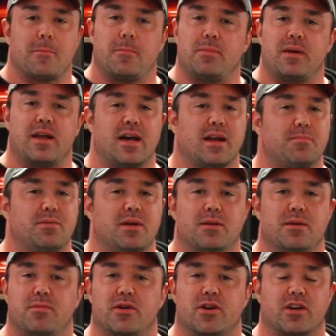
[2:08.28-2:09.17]
Banana
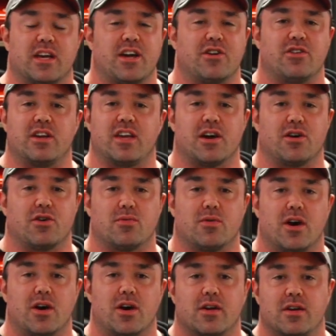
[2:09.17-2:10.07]
Peanut Butter Gainer, you can't go
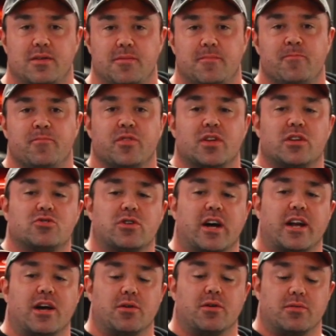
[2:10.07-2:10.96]
wrong.
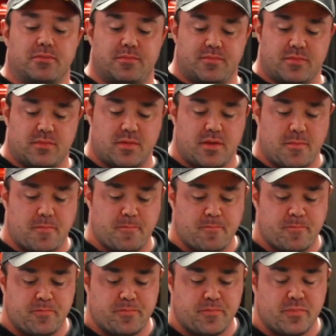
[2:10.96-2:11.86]
Try it out.
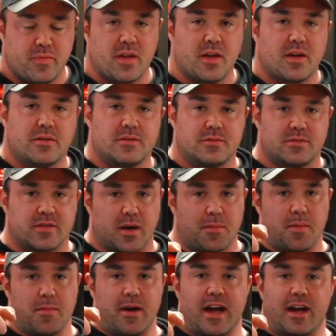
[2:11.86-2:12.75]
I'll
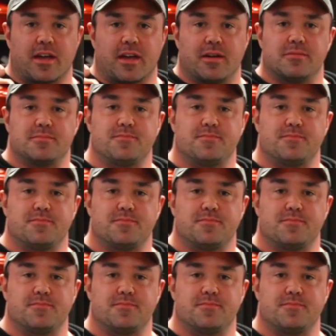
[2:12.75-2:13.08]
be back.